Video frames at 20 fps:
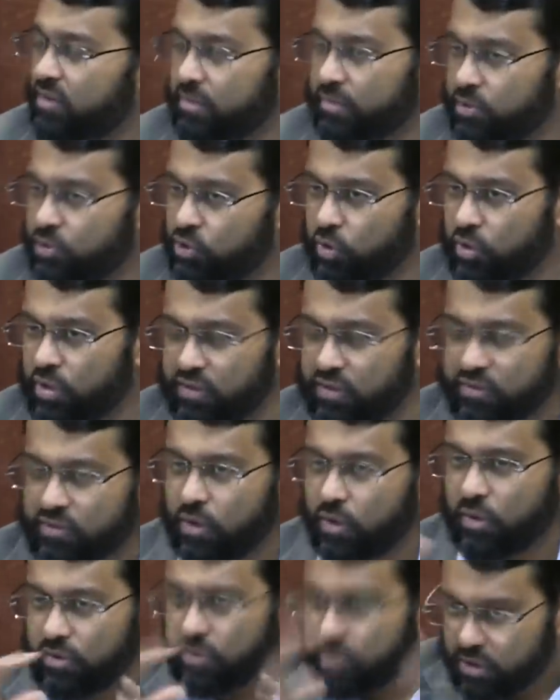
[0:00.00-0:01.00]
majority of
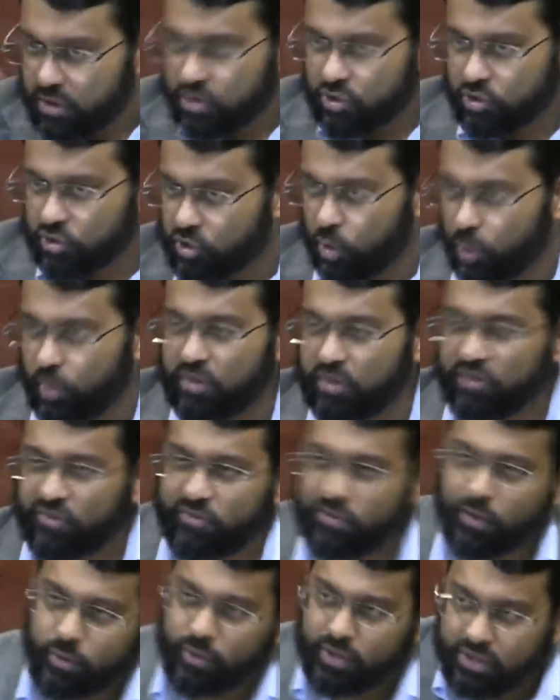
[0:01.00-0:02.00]
scholars, they just go with the
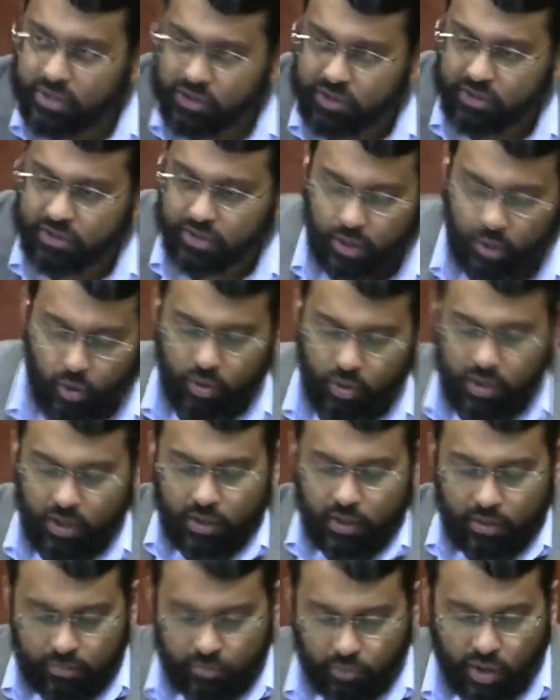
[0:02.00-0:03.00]
flow and they just say, oh,
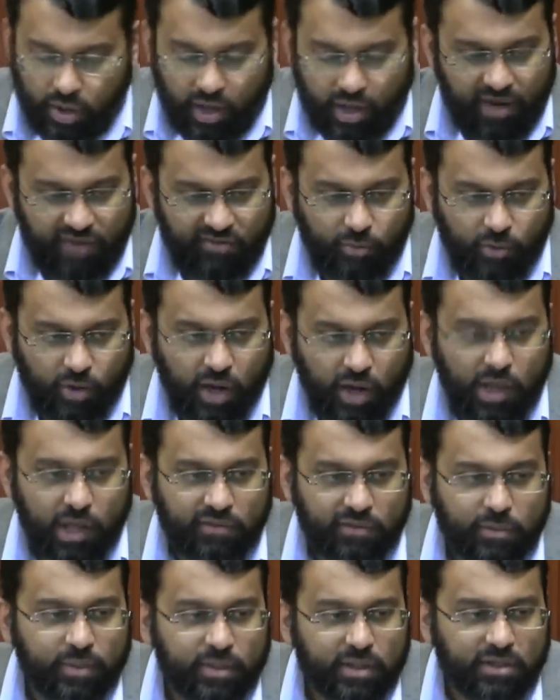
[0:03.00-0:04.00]
mukhalafa,
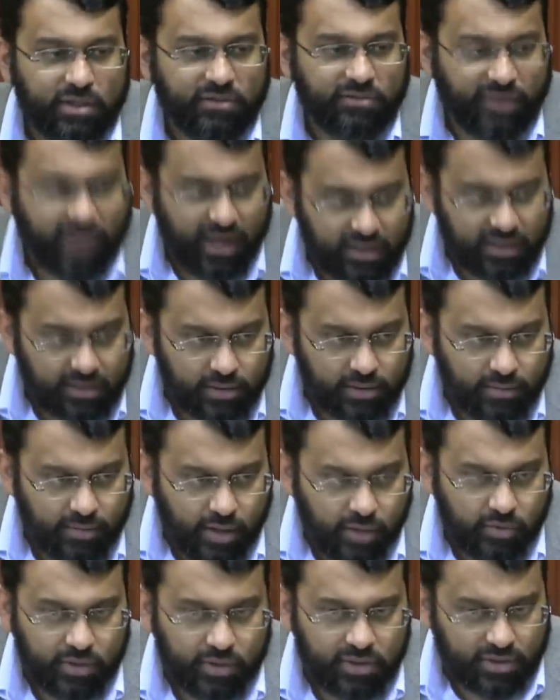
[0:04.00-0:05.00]
mukhalafa. But the fact of the
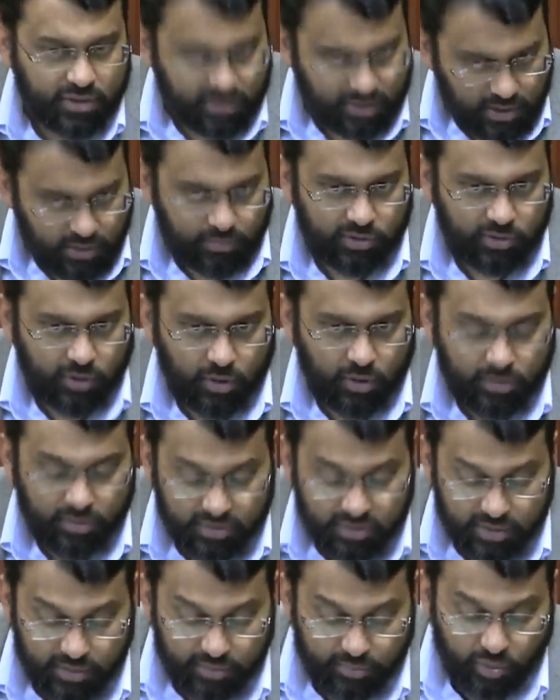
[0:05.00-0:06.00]
matter is, and some
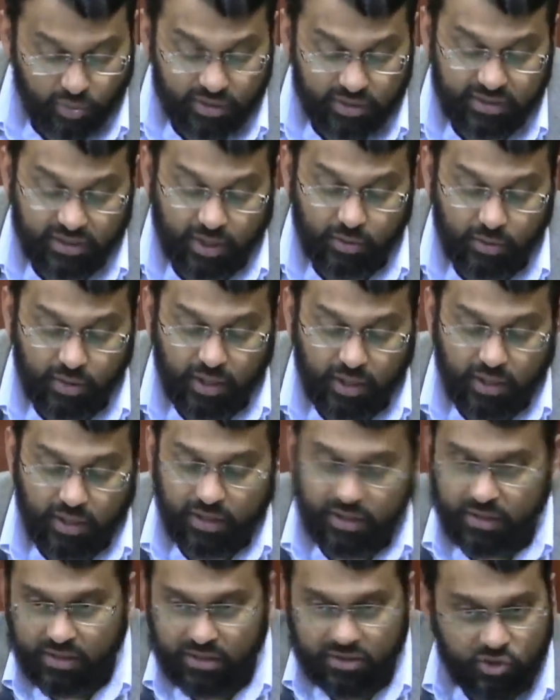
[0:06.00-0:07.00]
scholars did point out,
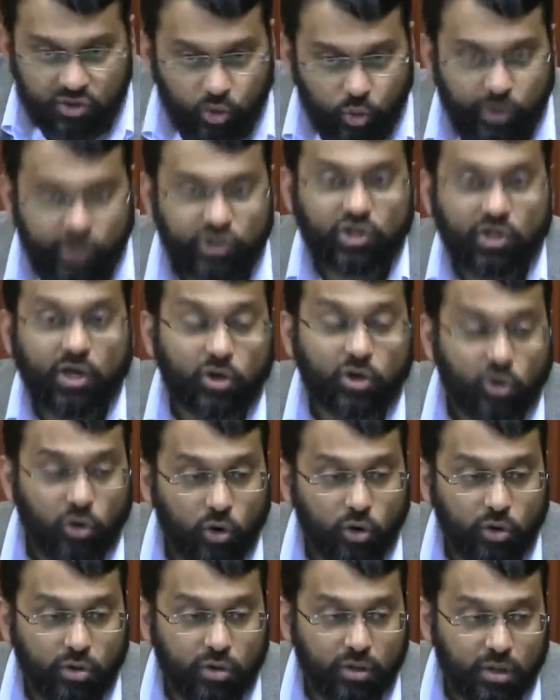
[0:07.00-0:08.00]
this switch
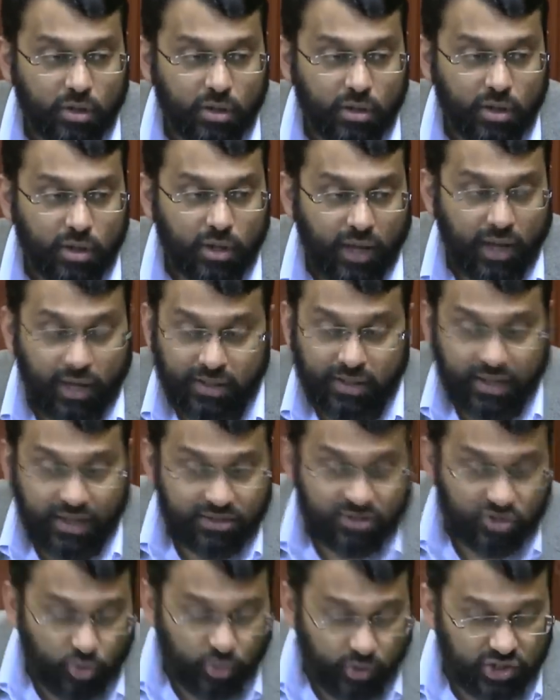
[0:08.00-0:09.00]
occurred and
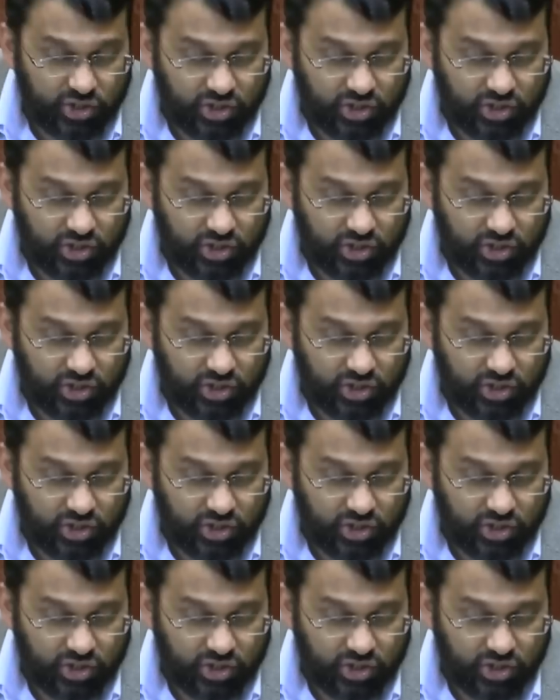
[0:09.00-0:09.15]
that switch